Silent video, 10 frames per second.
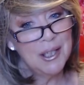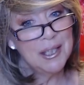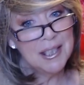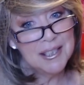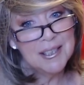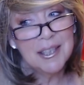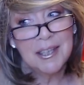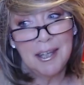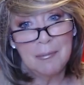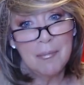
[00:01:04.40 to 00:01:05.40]
these
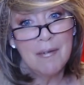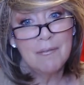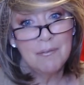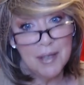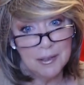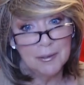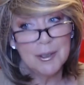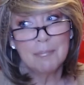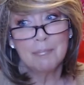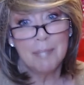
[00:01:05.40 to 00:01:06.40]
theme build
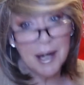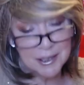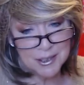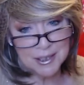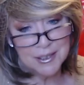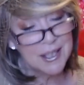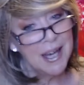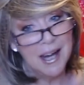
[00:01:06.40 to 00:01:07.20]
boxes.